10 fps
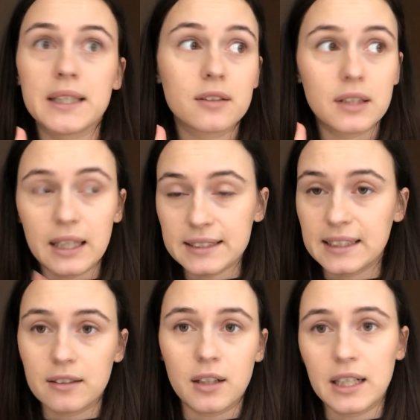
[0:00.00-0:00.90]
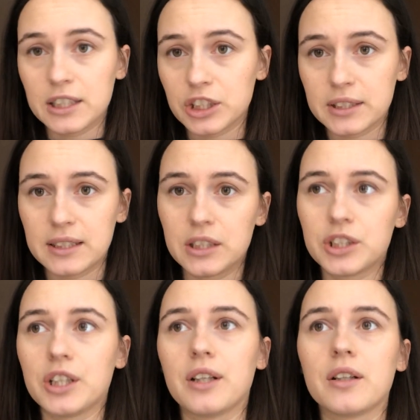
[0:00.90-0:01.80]
classic eyelash
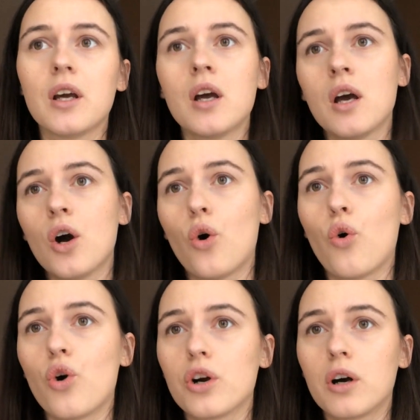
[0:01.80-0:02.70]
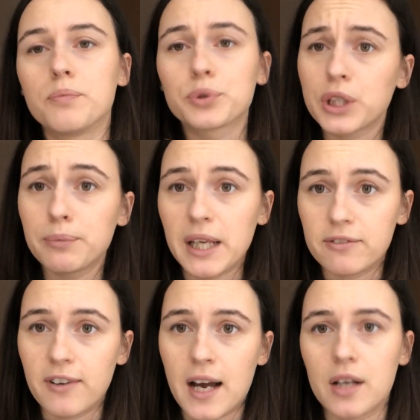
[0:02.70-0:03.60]
extension, or a pre-made
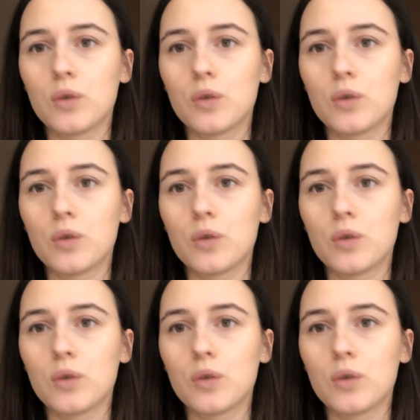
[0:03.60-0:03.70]
fan,